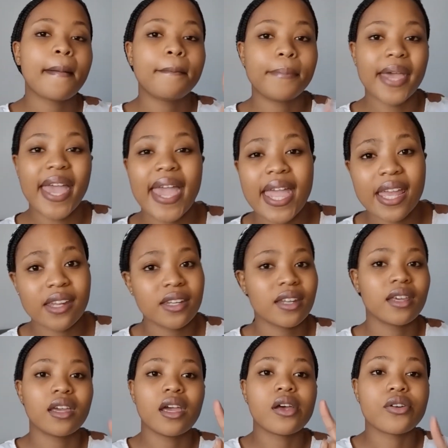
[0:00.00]
pain,
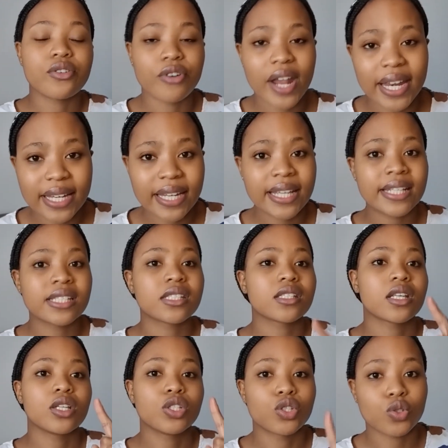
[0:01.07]

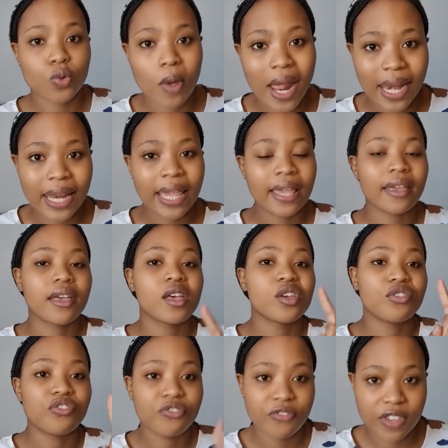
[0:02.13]
redness, swelling,
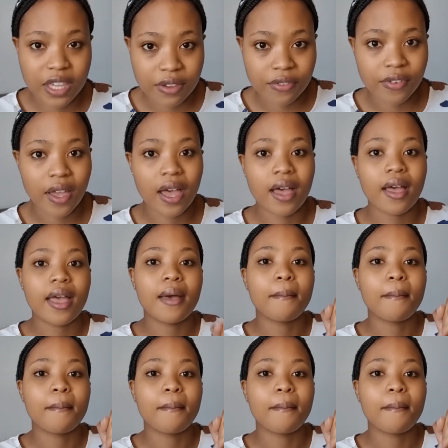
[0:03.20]
fever,